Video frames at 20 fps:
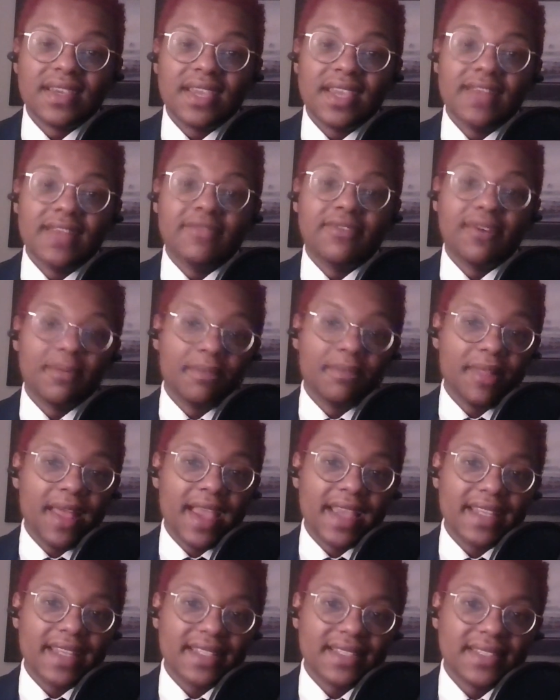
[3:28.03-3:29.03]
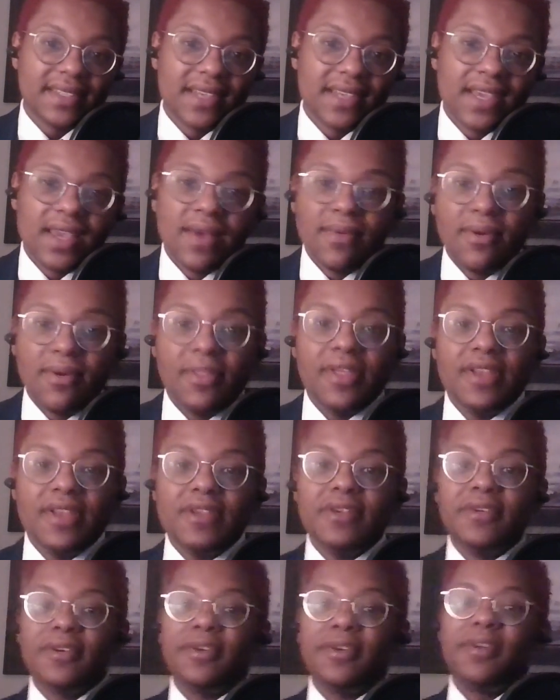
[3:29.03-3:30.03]
in 4 plays. Well, then
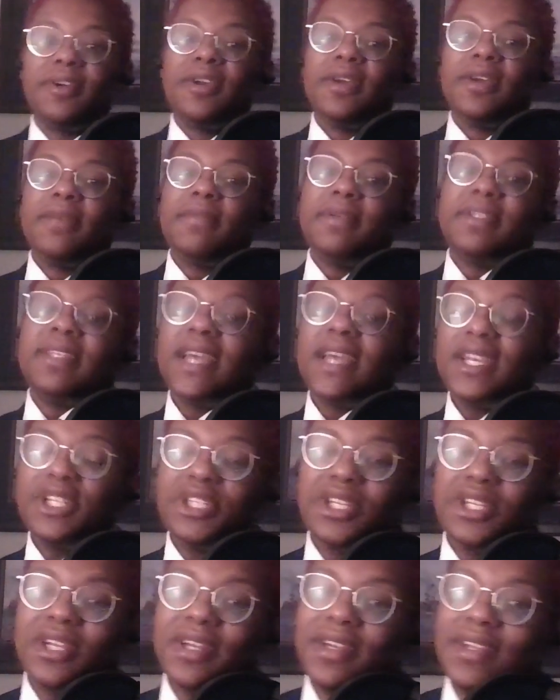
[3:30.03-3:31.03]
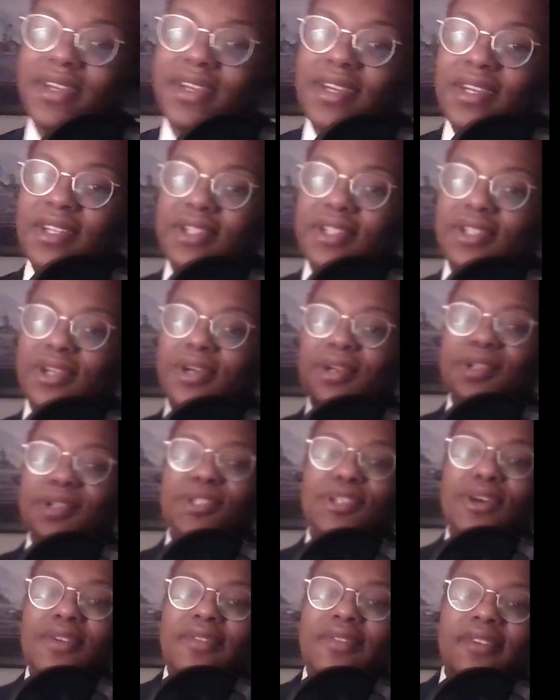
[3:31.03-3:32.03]
your possession
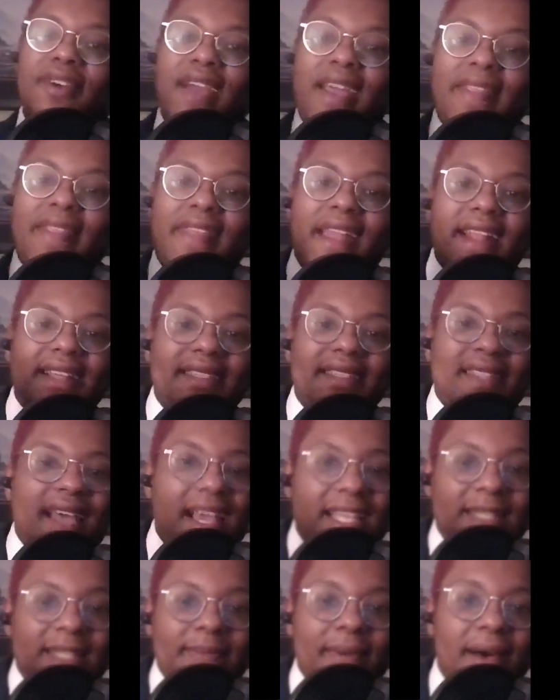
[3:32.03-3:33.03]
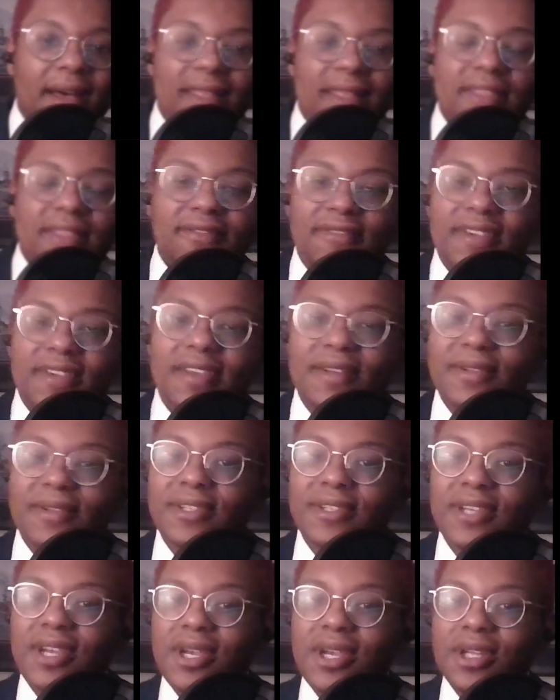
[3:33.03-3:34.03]
turns over at that exact spot on the
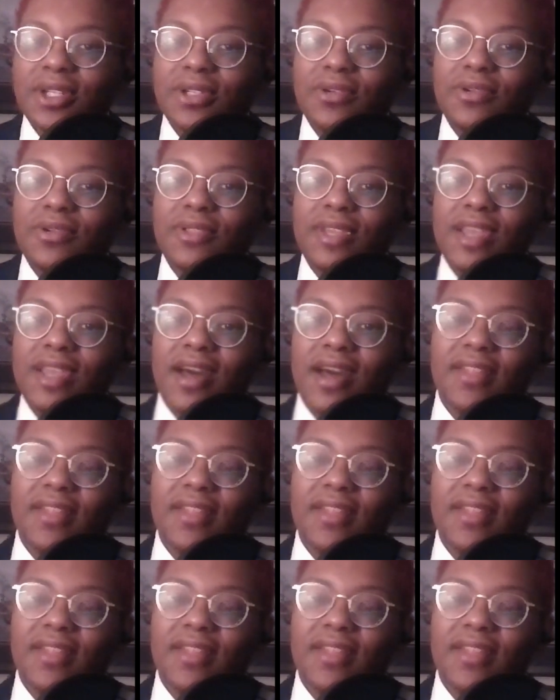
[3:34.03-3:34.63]
field to the